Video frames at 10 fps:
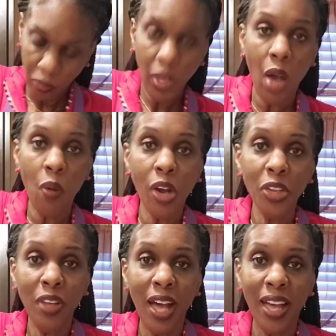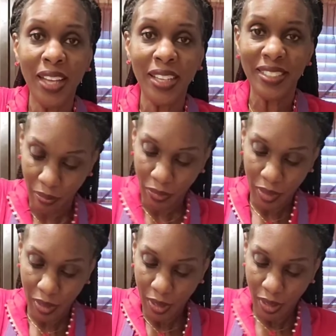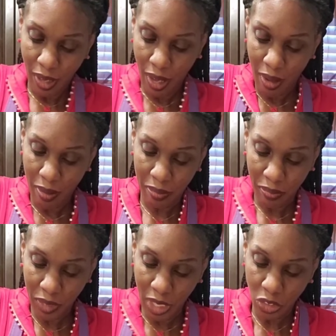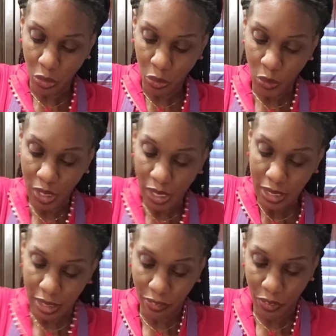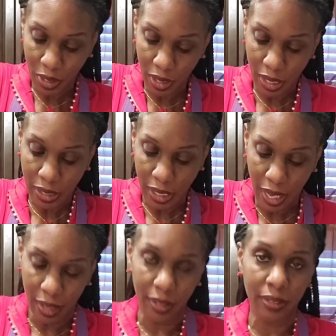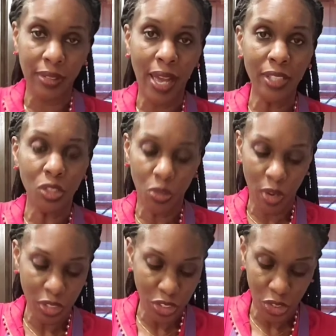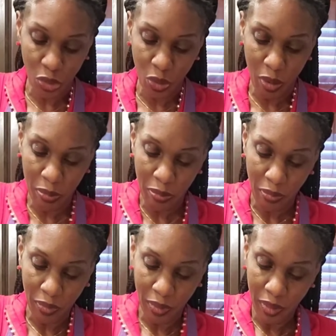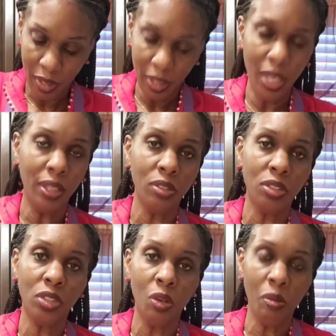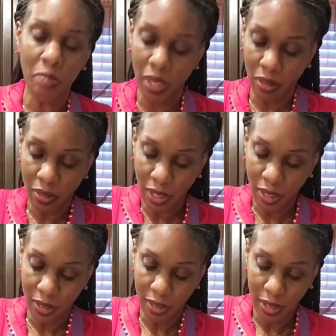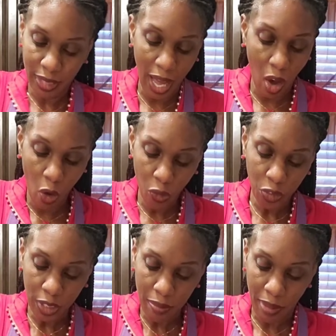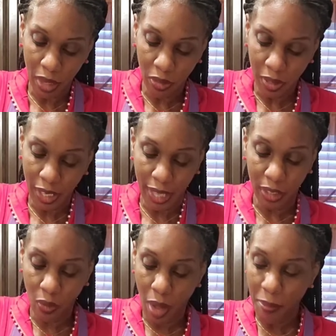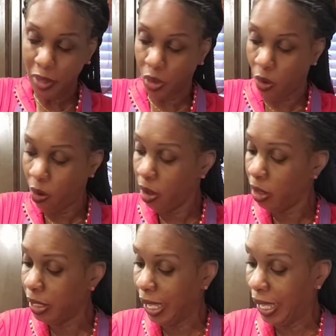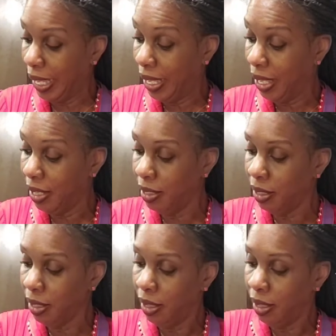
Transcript: How are you guys? These are really different cookies. They got a nice crunch to them, yet they're so buttery, not overly buttery. And though I put oil and